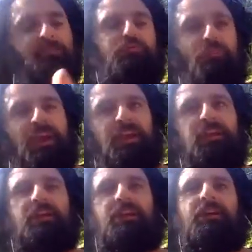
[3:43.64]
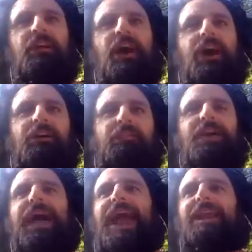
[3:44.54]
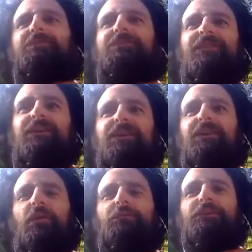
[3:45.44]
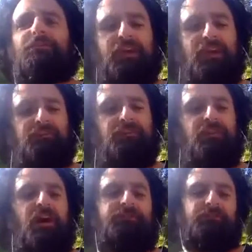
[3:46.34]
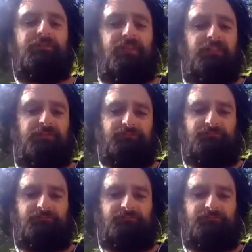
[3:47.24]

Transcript: bring that energy and what we do there to the concert stage.